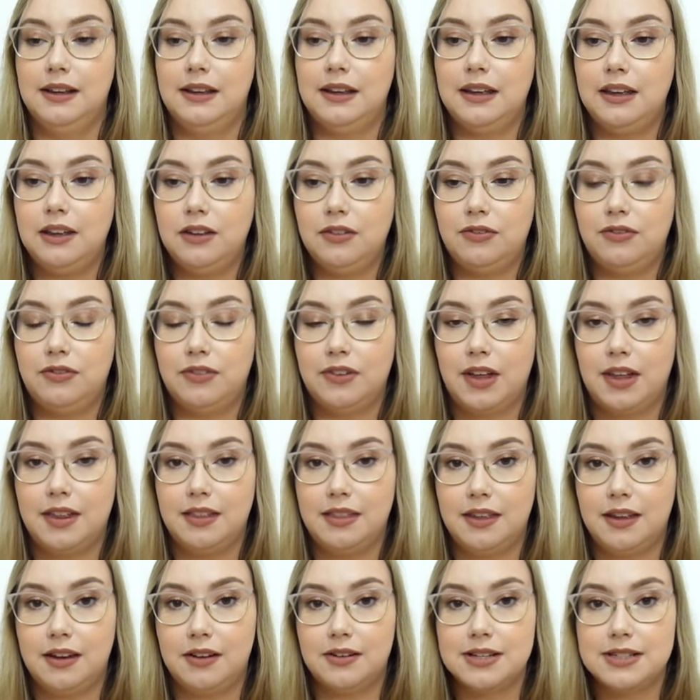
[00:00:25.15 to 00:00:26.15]
If
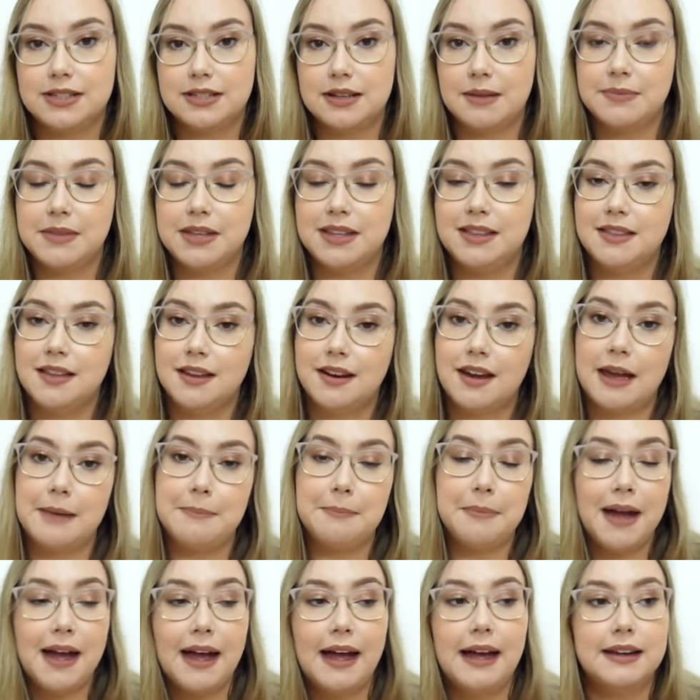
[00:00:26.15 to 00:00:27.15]
there is something that I
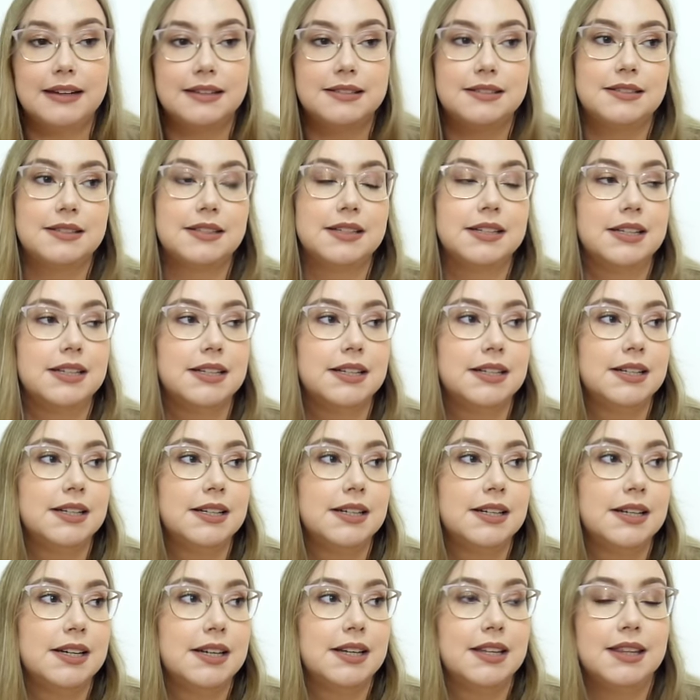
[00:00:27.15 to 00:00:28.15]
packed
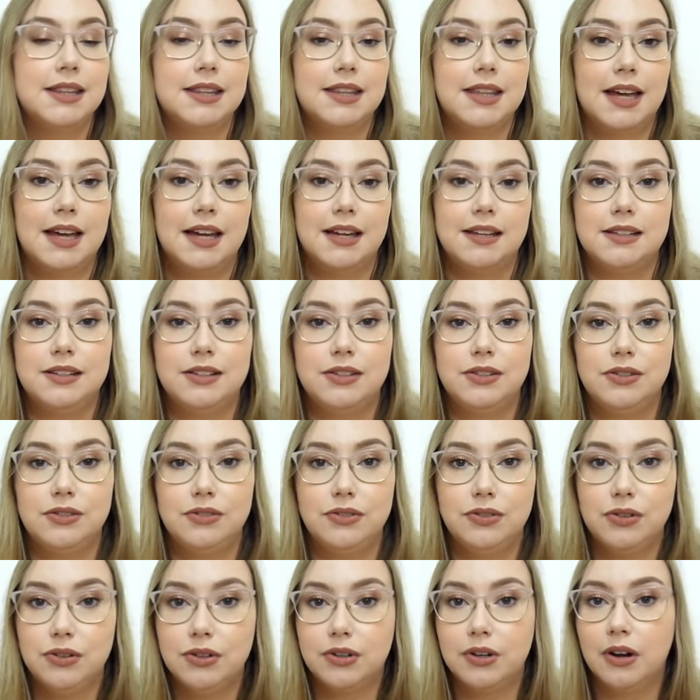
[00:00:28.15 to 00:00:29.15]
that
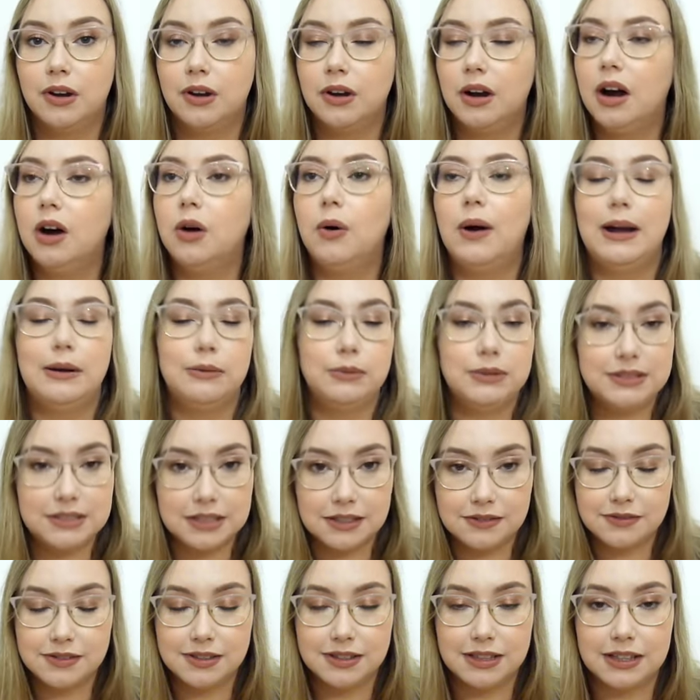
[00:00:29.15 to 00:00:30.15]
you go, oh, I would
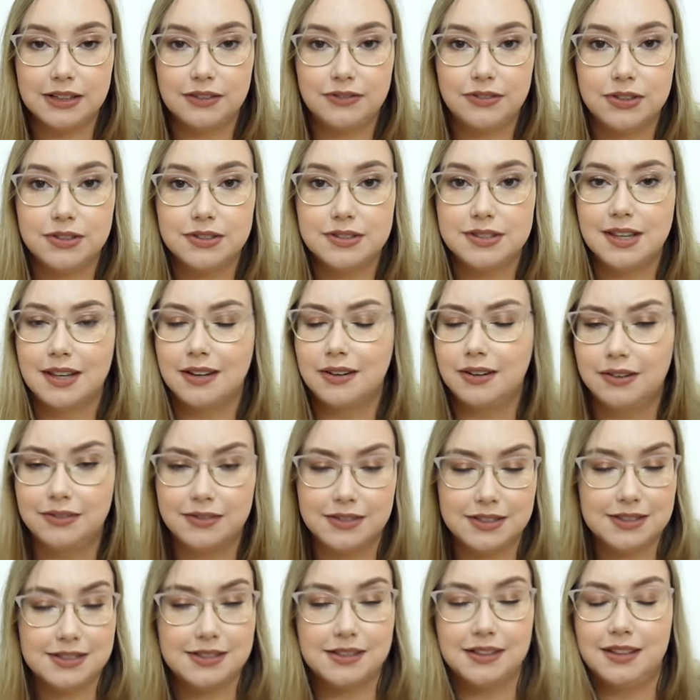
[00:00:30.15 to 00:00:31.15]
definitely have used that,
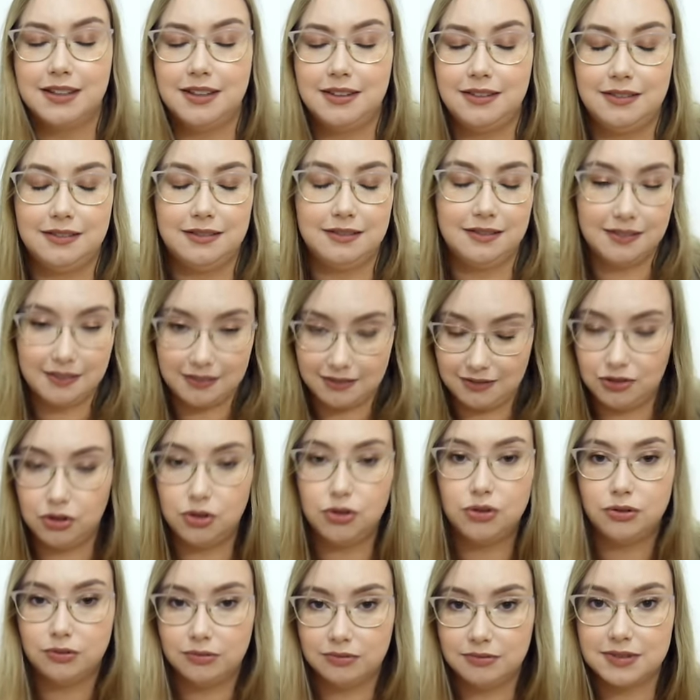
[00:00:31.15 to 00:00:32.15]
obviously
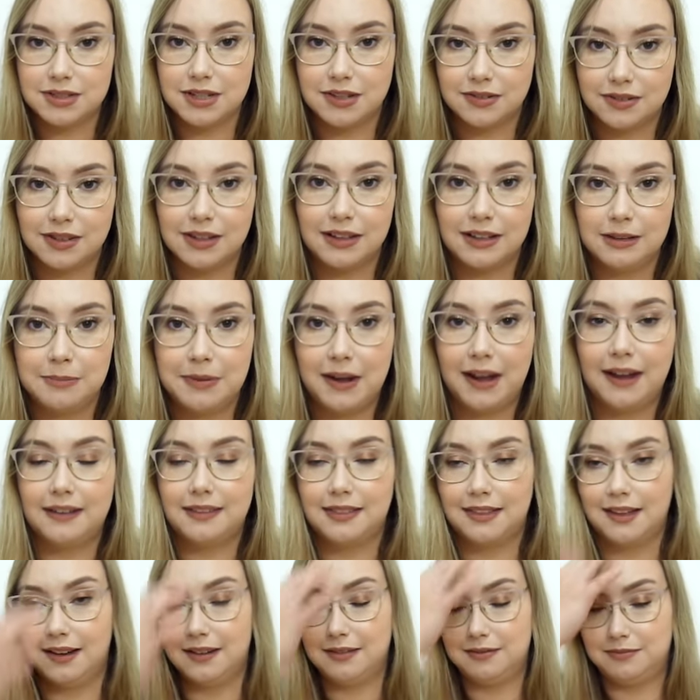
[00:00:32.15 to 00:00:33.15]
you definitely pack
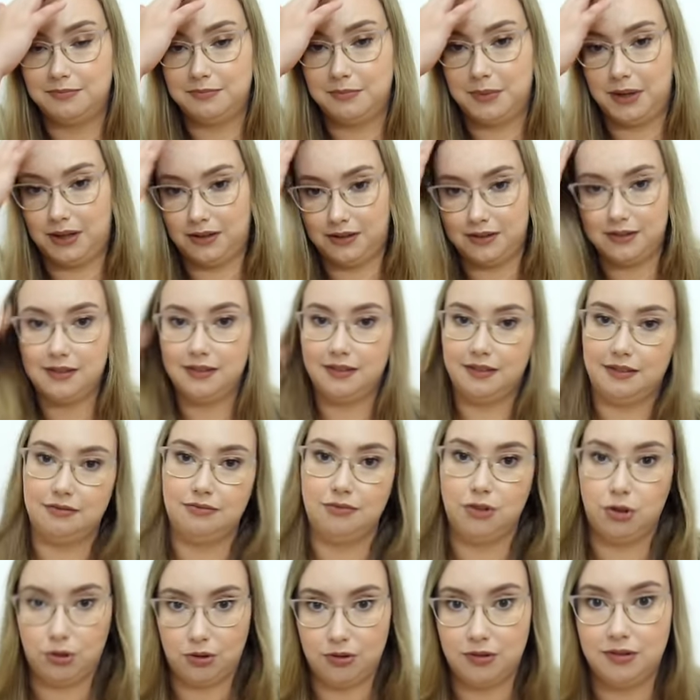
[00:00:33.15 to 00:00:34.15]
that because
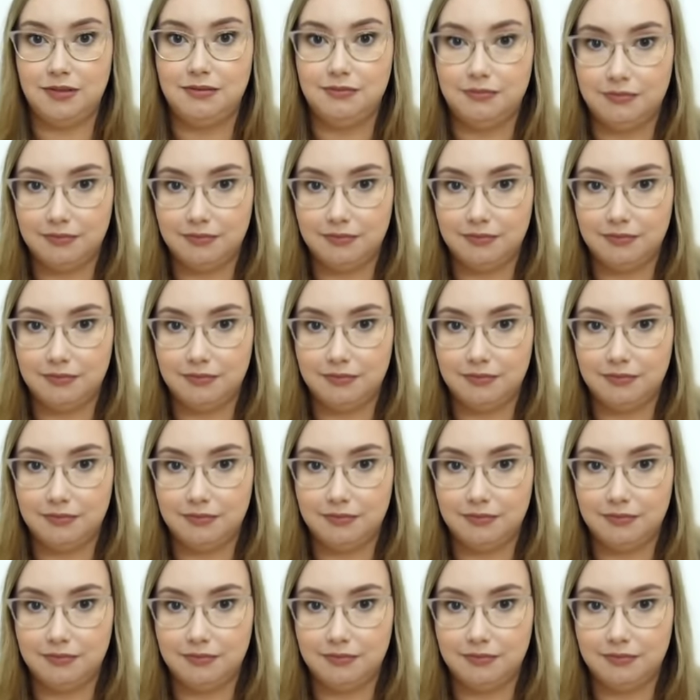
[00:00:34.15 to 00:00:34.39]
you